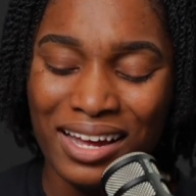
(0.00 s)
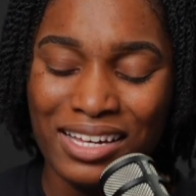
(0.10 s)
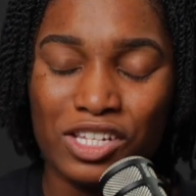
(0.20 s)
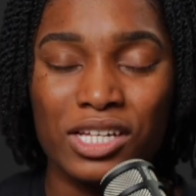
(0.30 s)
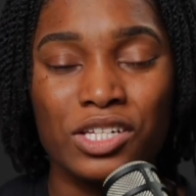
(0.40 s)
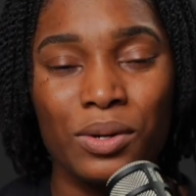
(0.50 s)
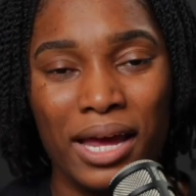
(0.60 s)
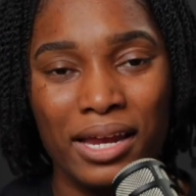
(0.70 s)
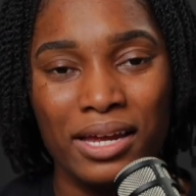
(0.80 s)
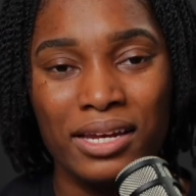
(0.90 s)
So let's go
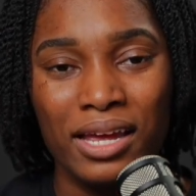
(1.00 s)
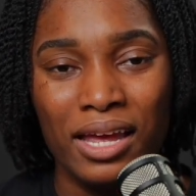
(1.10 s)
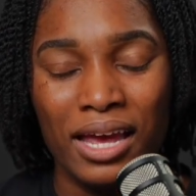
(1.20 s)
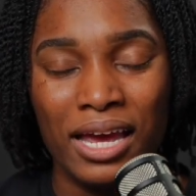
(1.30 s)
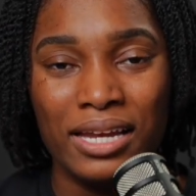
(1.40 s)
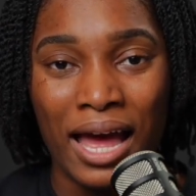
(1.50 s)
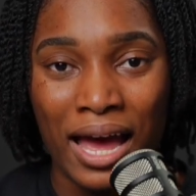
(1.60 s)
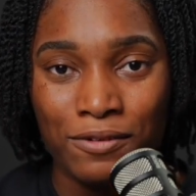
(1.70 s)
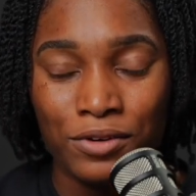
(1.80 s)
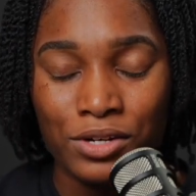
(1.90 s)
ahead and
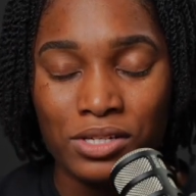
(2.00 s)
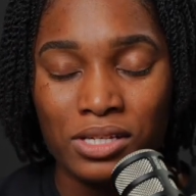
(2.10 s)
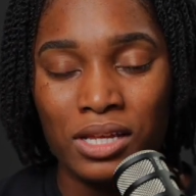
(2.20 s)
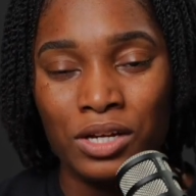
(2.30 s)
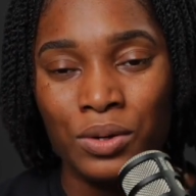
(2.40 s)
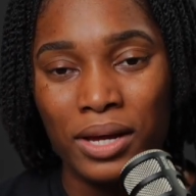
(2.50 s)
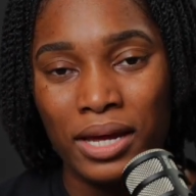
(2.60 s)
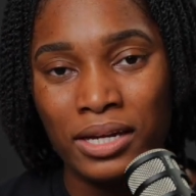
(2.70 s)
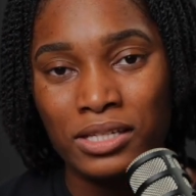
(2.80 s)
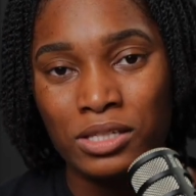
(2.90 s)
add first and then go ahead
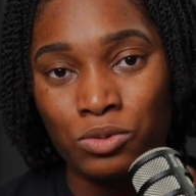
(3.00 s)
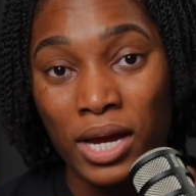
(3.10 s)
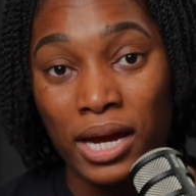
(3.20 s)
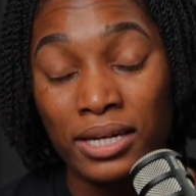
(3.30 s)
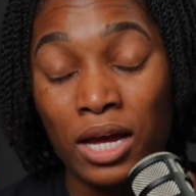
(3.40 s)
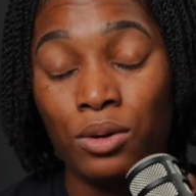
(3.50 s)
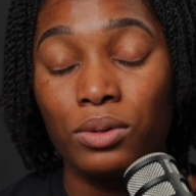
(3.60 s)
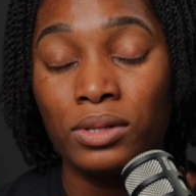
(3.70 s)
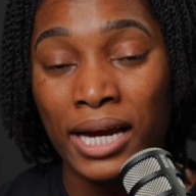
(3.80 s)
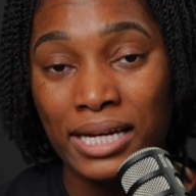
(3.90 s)
and subtract. Now,
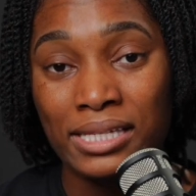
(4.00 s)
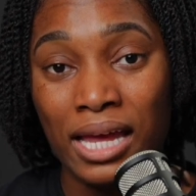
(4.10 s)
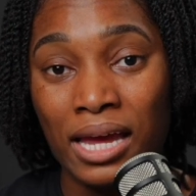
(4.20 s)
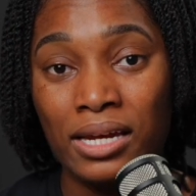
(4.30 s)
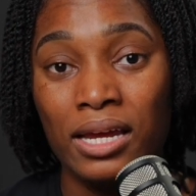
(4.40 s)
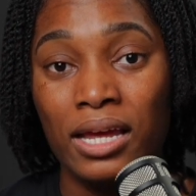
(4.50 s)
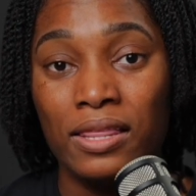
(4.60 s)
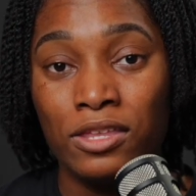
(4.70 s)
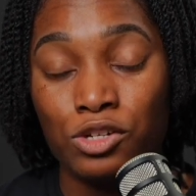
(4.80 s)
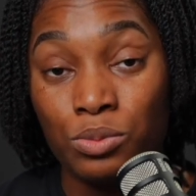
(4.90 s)
like I said,
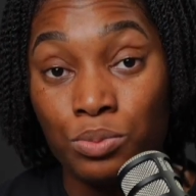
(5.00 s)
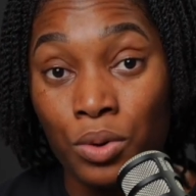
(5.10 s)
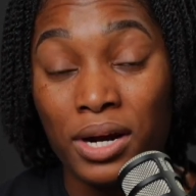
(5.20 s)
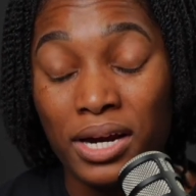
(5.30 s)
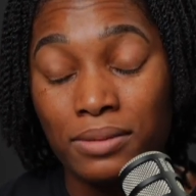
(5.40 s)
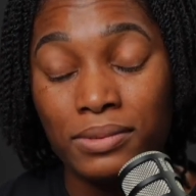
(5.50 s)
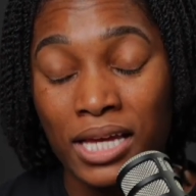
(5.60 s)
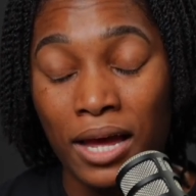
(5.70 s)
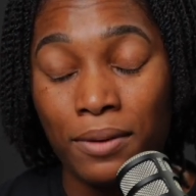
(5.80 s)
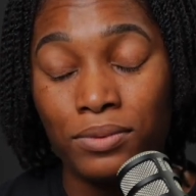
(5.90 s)
there's more
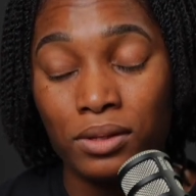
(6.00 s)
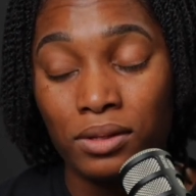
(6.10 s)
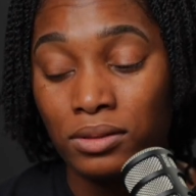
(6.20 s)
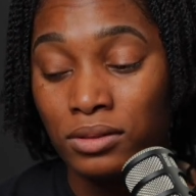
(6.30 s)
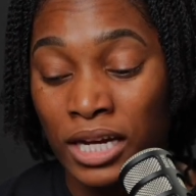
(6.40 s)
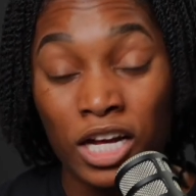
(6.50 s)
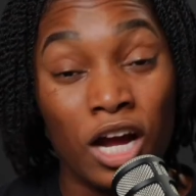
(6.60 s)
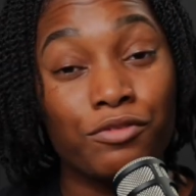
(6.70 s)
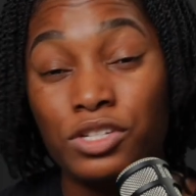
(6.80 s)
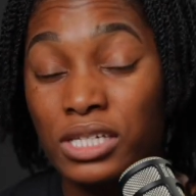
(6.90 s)
in-depth
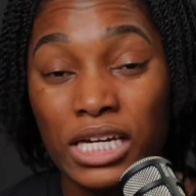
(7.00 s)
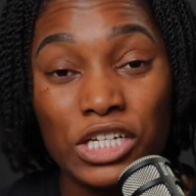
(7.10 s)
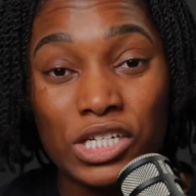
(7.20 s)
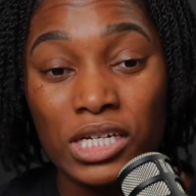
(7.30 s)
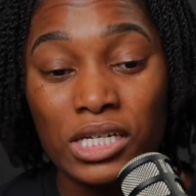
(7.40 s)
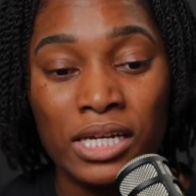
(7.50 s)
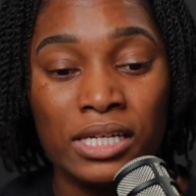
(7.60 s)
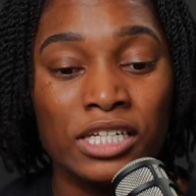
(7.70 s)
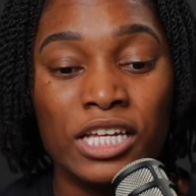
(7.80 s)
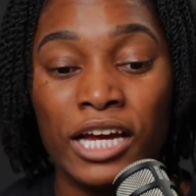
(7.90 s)
conversation and
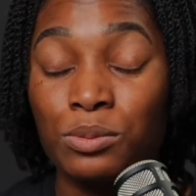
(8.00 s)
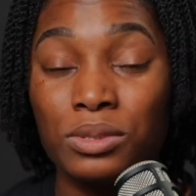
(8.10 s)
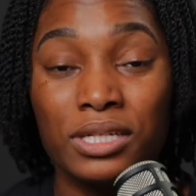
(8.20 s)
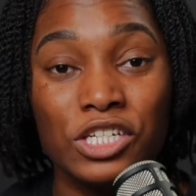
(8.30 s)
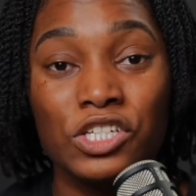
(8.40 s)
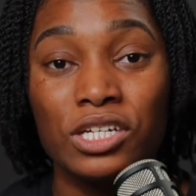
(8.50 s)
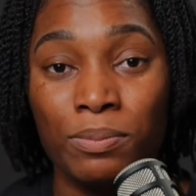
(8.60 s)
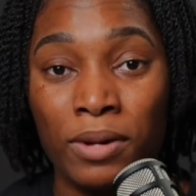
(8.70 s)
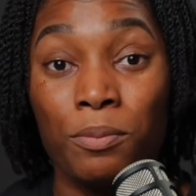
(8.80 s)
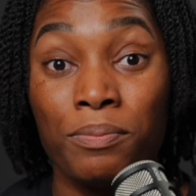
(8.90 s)
explanation
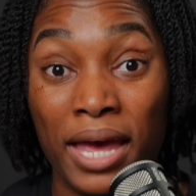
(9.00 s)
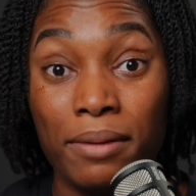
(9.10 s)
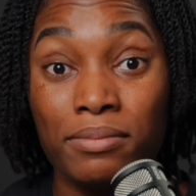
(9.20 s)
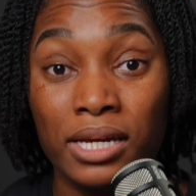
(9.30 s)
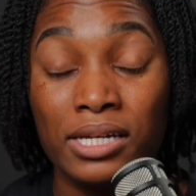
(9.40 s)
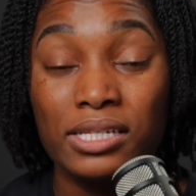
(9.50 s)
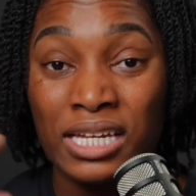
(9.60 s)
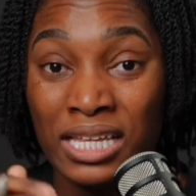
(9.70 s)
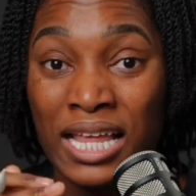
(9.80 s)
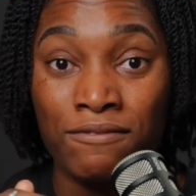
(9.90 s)
about PEMDAS
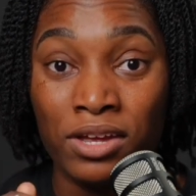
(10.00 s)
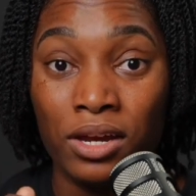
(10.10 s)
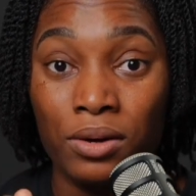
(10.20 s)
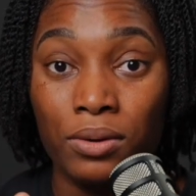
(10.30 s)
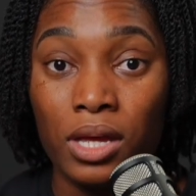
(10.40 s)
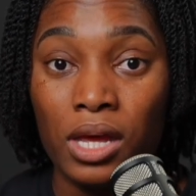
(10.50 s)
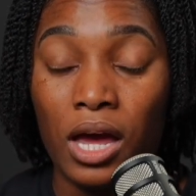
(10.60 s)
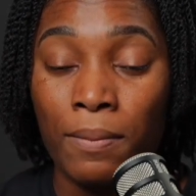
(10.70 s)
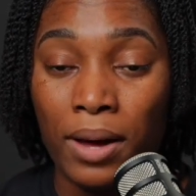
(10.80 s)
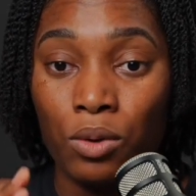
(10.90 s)
in that video,
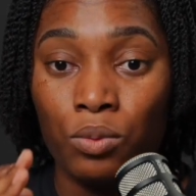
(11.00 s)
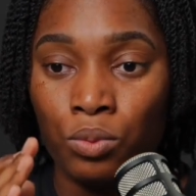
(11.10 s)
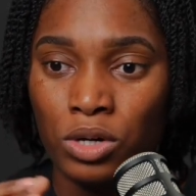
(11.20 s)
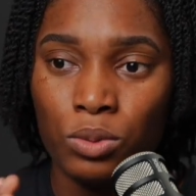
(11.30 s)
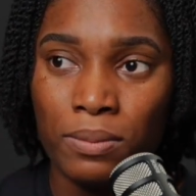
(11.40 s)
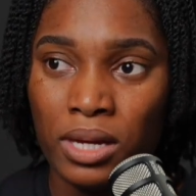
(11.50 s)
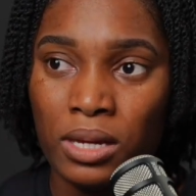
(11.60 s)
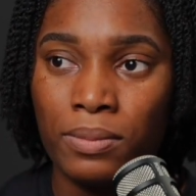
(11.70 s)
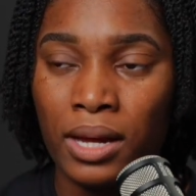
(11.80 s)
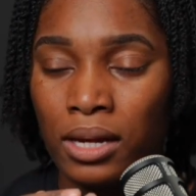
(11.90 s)
about what do I
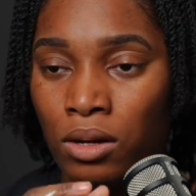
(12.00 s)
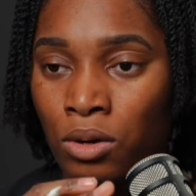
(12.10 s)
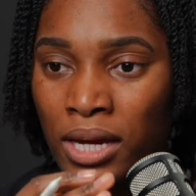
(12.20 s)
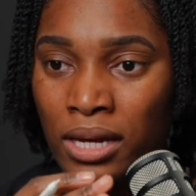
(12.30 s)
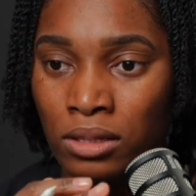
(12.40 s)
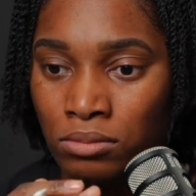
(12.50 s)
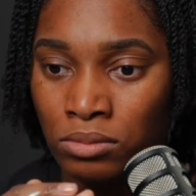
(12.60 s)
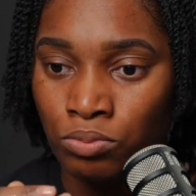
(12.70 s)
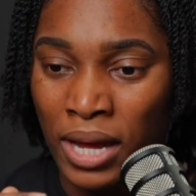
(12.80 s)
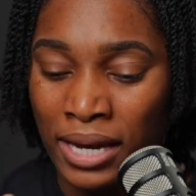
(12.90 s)
mean by, okay,
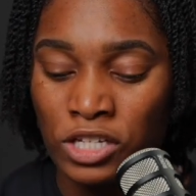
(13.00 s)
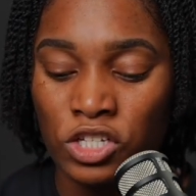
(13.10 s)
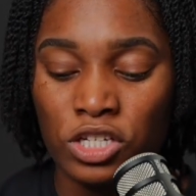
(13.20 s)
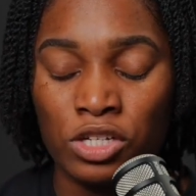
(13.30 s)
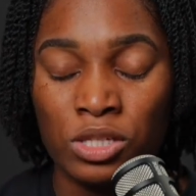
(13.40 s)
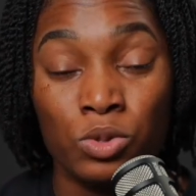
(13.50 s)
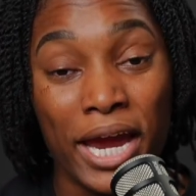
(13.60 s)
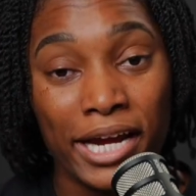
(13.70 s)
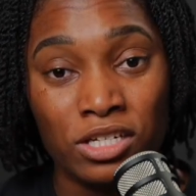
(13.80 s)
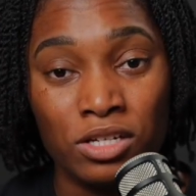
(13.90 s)
addition and
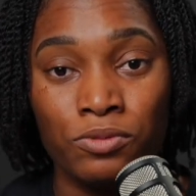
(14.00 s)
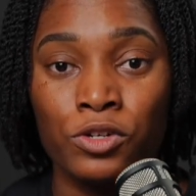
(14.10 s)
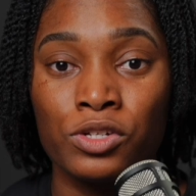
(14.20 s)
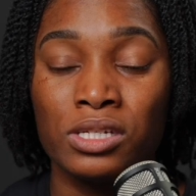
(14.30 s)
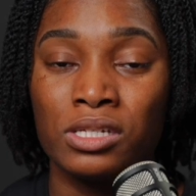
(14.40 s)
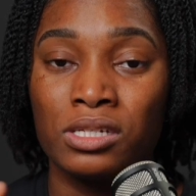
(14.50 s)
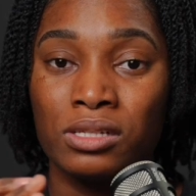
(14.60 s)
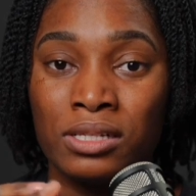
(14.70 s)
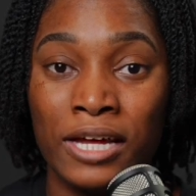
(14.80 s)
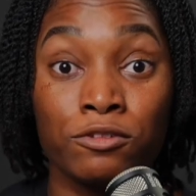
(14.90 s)
subtraction versus
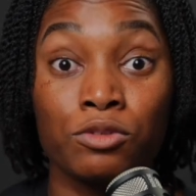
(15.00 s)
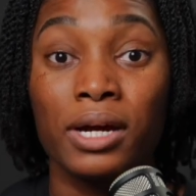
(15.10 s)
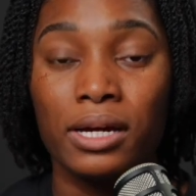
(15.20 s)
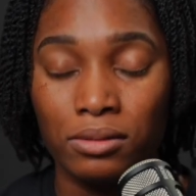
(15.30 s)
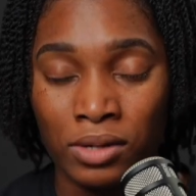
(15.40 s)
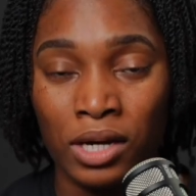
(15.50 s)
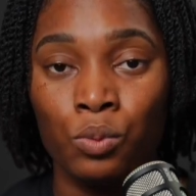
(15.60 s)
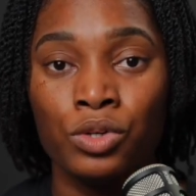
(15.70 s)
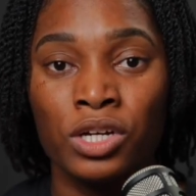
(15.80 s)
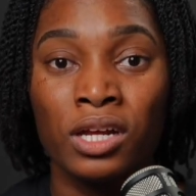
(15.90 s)
left to right, right?
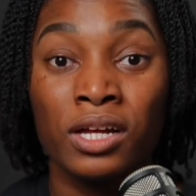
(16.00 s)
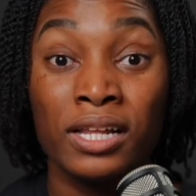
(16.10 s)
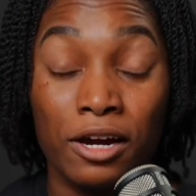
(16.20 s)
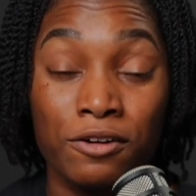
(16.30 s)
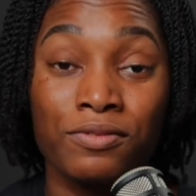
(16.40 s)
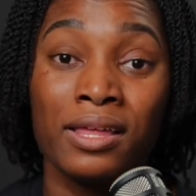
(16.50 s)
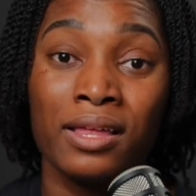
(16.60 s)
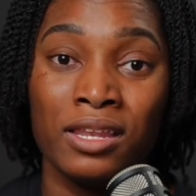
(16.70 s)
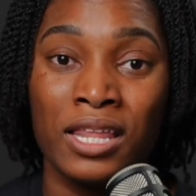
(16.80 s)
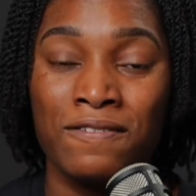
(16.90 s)
We're going to clarify that
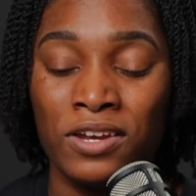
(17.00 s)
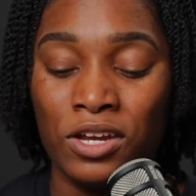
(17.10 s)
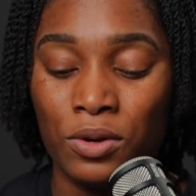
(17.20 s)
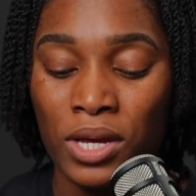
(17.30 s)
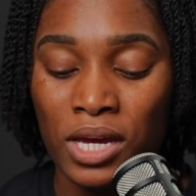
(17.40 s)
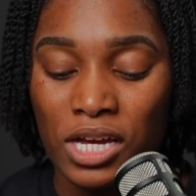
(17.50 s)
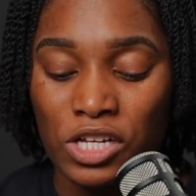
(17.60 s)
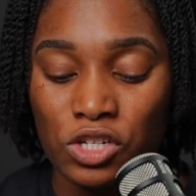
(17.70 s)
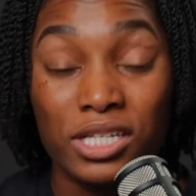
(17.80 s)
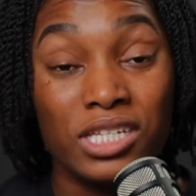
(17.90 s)
in that video.
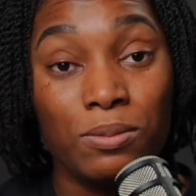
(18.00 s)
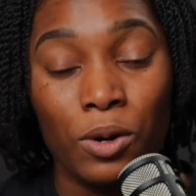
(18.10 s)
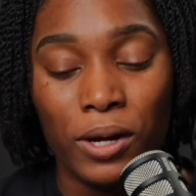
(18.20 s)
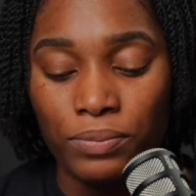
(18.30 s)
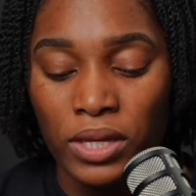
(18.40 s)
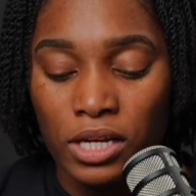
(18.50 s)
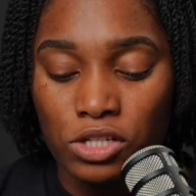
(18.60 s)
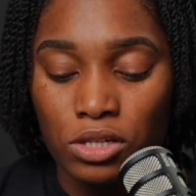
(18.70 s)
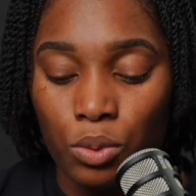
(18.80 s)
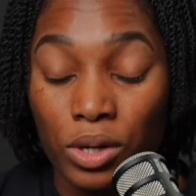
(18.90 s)
So let's keep going.
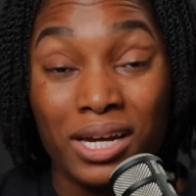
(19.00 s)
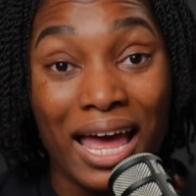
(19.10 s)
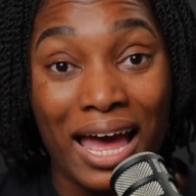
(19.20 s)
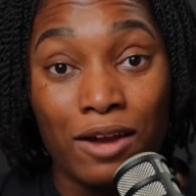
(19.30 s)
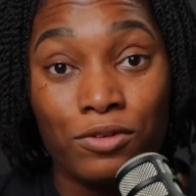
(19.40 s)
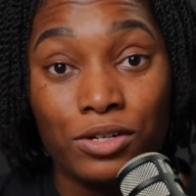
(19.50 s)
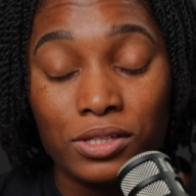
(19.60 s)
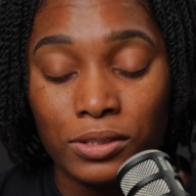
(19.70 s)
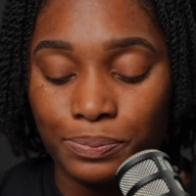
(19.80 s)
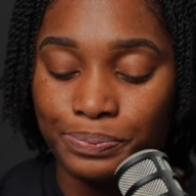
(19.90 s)
So we're going to add
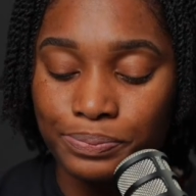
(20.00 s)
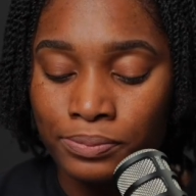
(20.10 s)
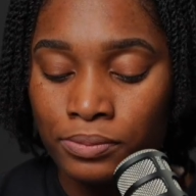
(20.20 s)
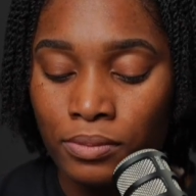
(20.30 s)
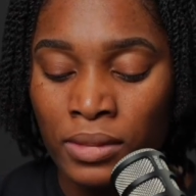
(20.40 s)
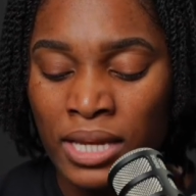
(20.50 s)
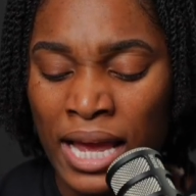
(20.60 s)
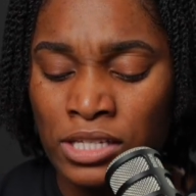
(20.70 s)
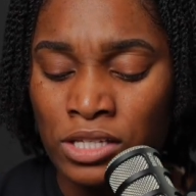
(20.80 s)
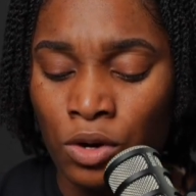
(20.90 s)
first.
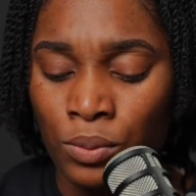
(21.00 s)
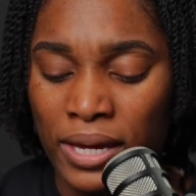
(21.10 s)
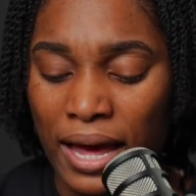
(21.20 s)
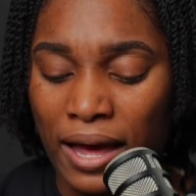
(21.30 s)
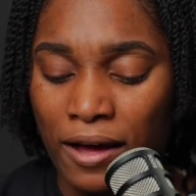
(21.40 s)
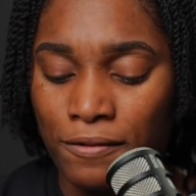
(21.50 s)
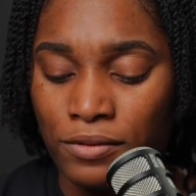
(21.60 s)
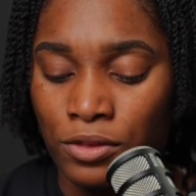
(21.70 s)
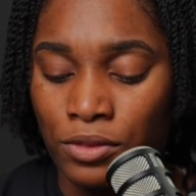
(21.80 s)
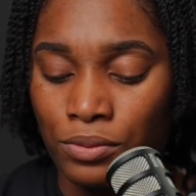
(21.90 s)
And so we have
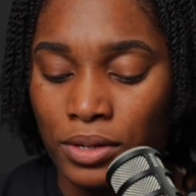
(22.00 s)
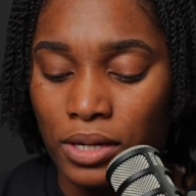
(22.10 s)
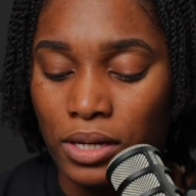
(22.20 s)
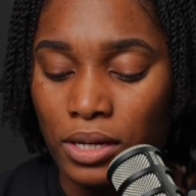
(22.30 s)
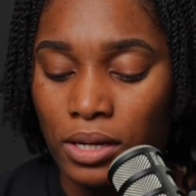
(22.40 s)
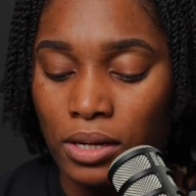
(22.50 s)
the 3x